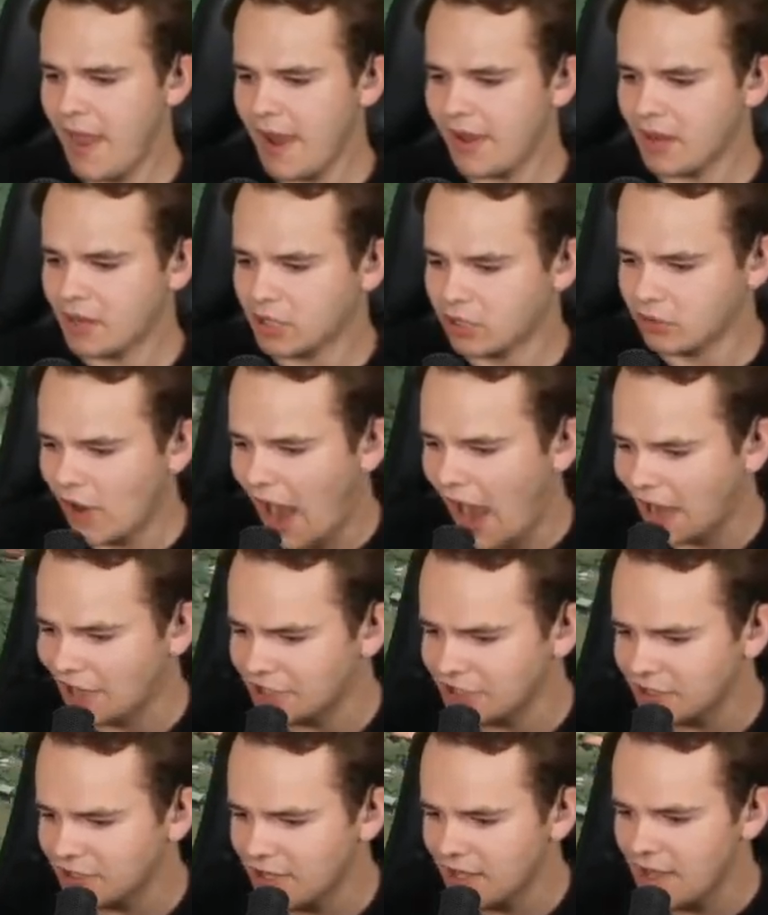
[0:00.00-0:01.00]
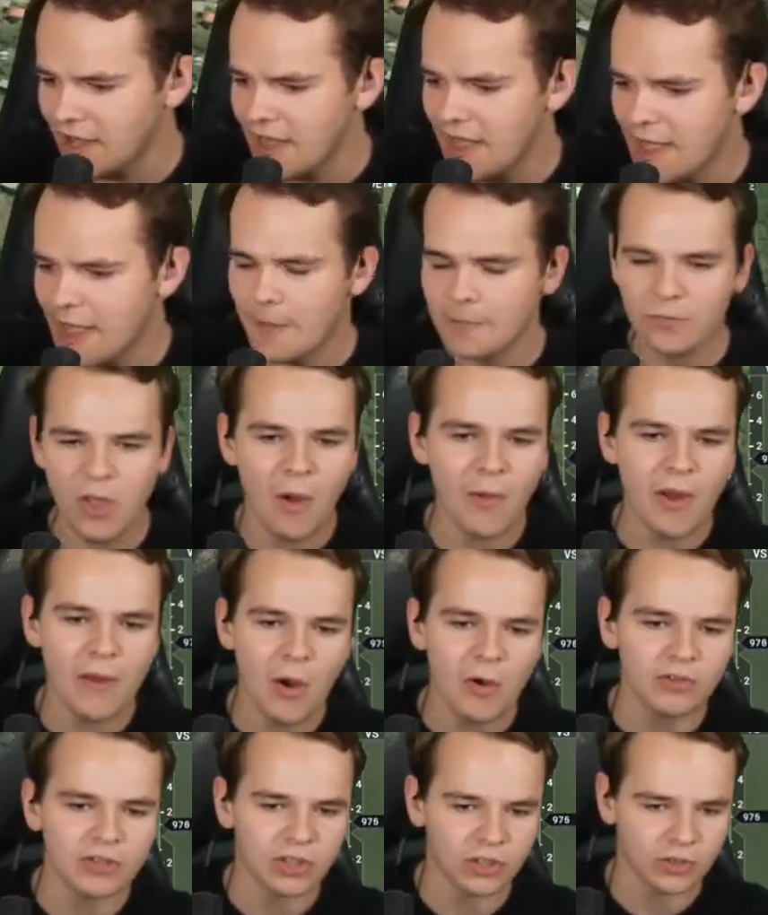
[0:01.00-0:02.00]
Make a crash. No,
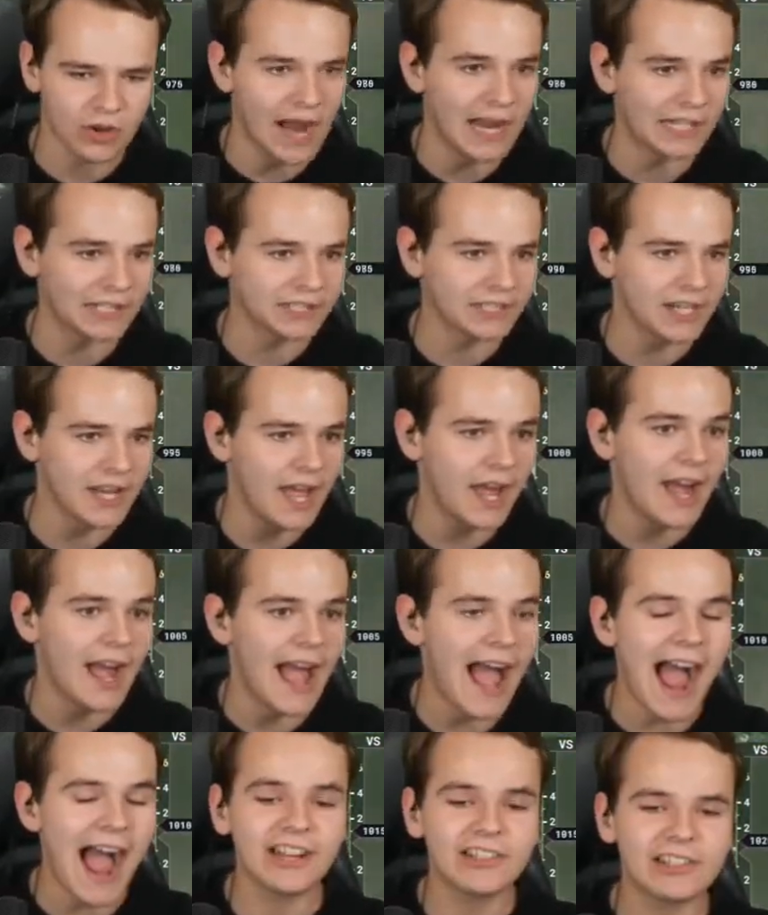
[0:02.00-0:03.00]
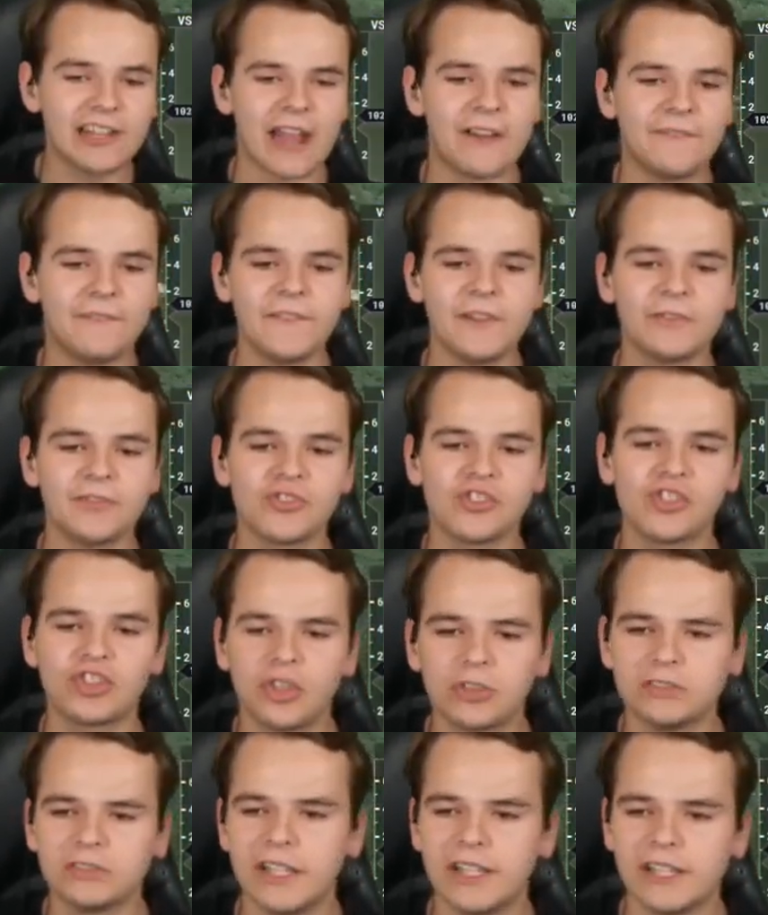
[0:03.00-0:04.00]
we won't crash. Actually, I feel
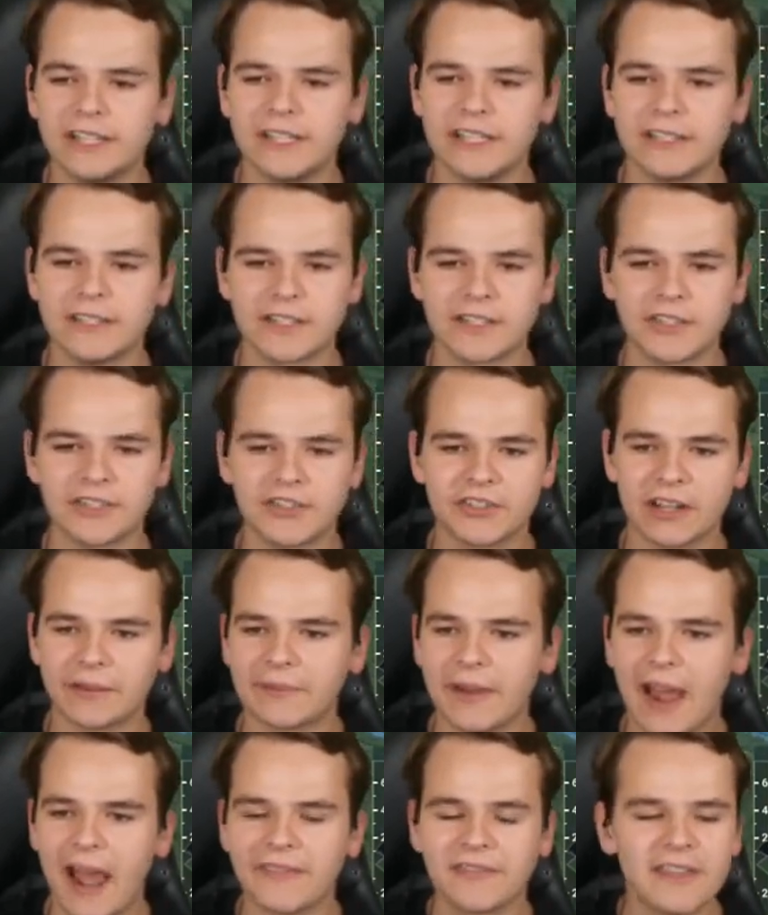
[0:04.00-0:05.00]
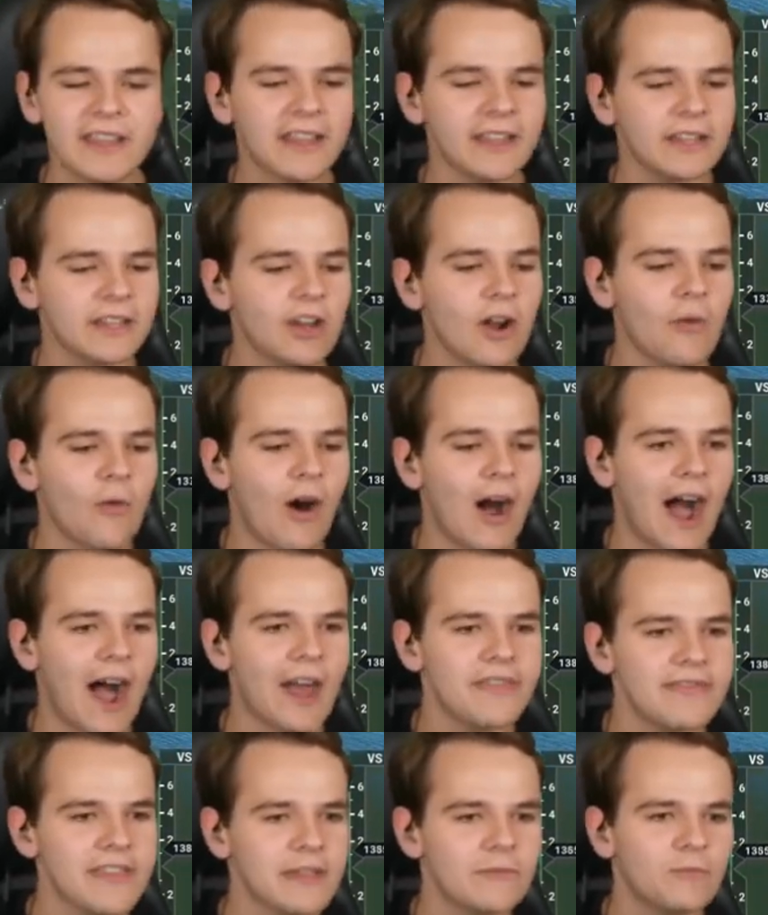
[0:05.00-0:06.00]
so lucky in this stream. I think, you know what?
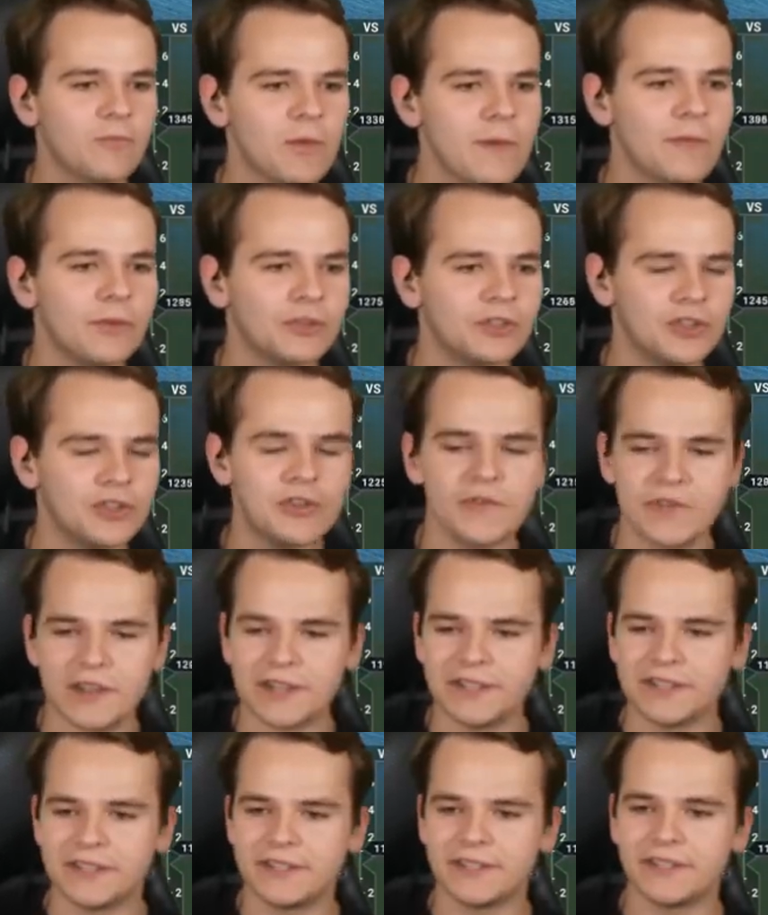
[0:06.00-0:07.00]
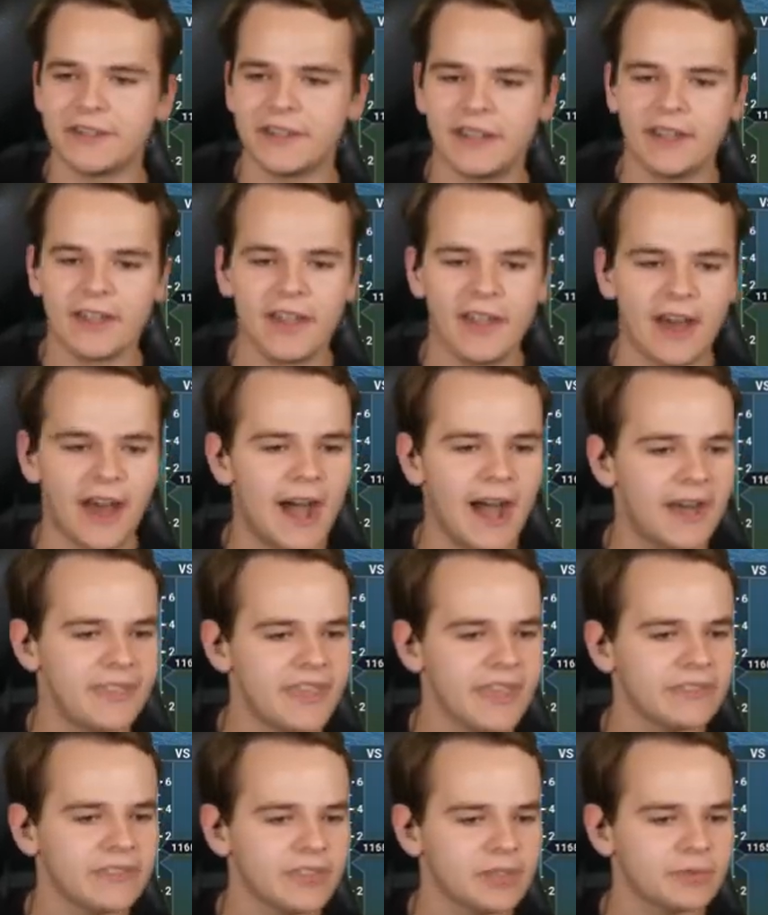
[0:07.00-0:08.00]
I think we will do this. I
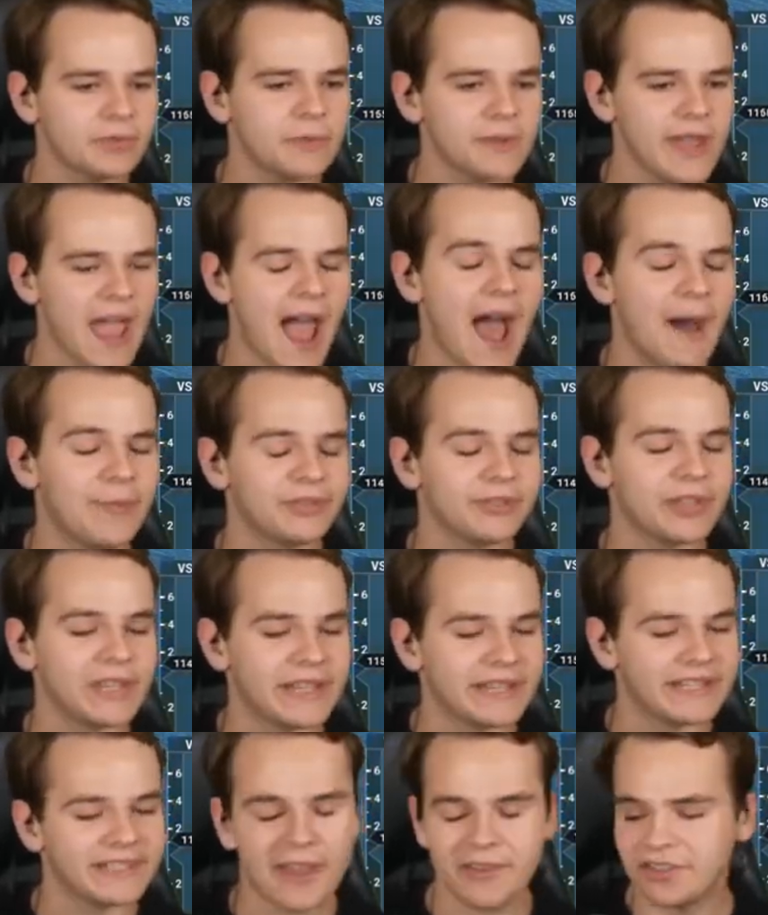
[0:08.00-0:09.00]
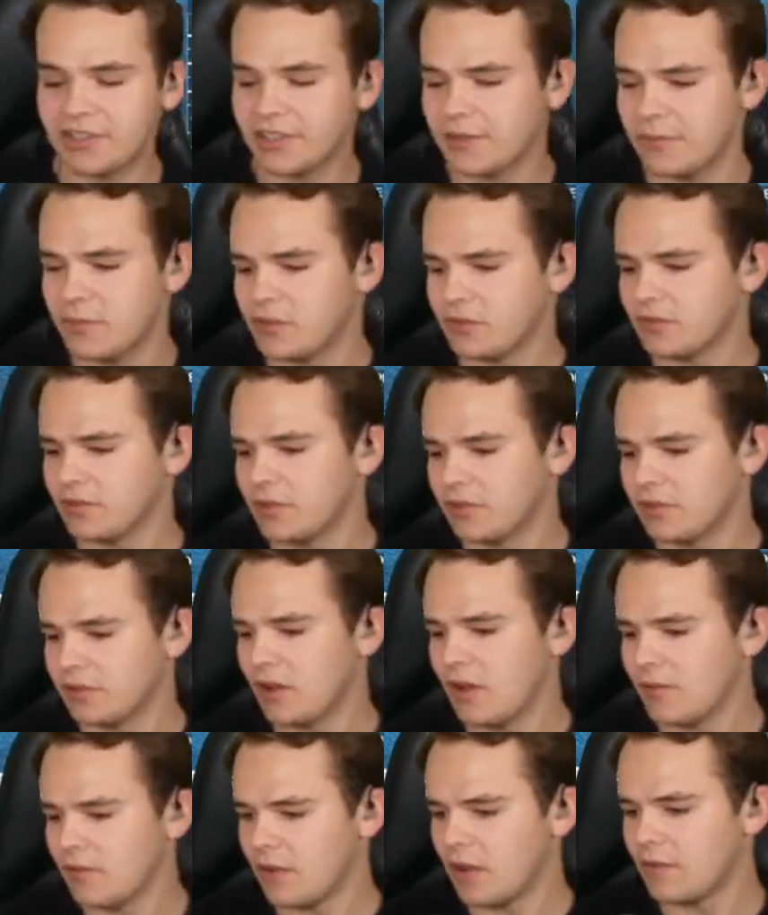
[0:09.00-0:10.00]
think this will be absolutely exceptionally beautiful
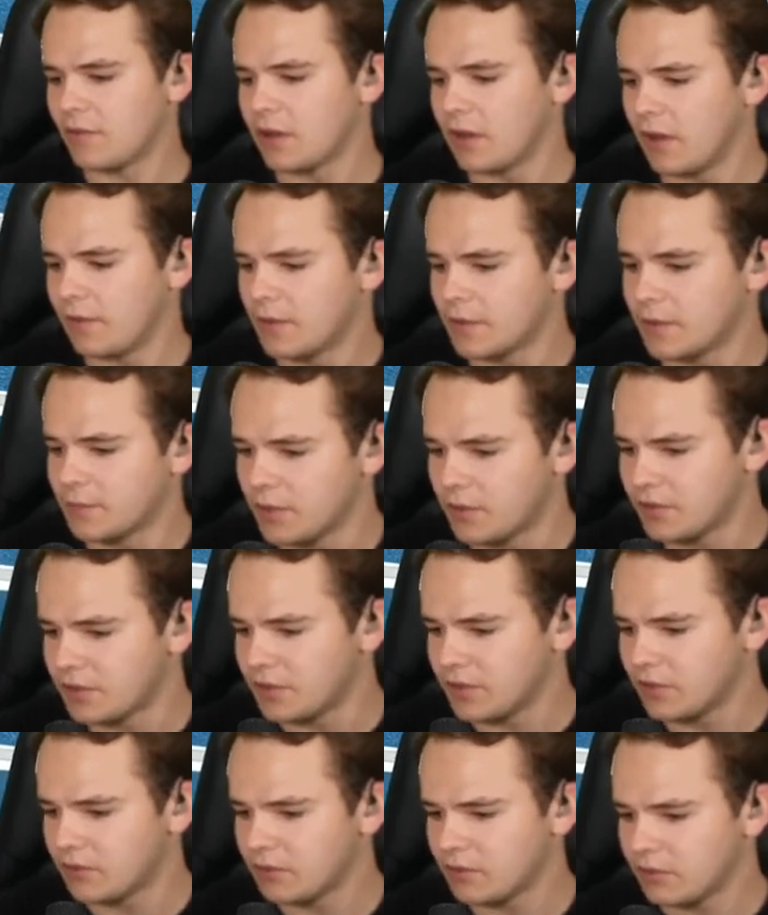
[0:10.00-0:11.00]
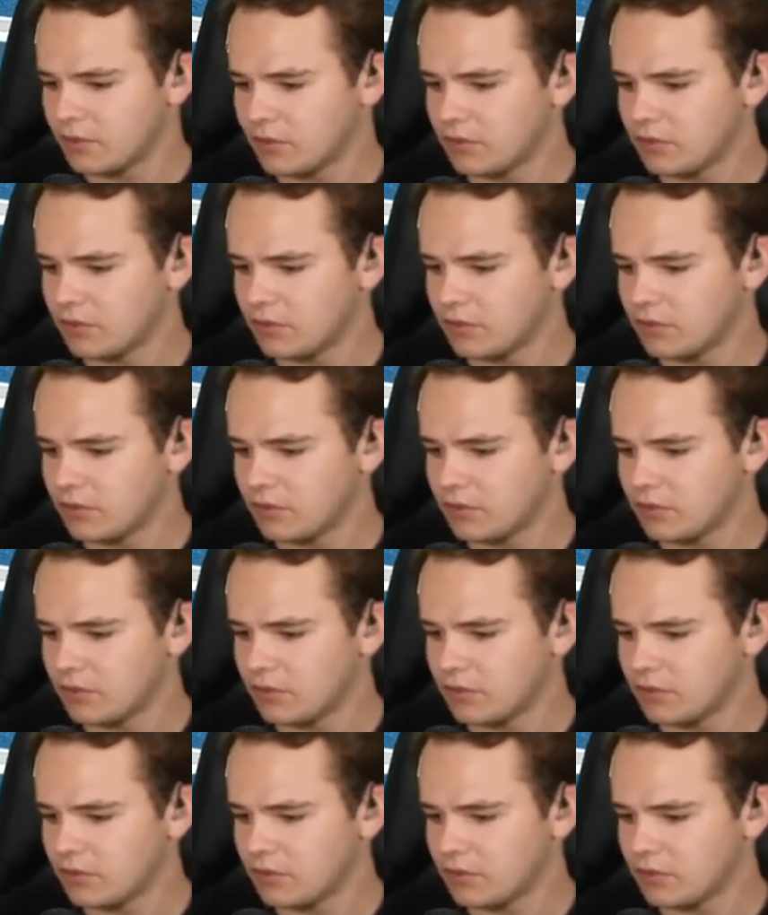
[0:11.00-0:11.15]
of, of, of an approach.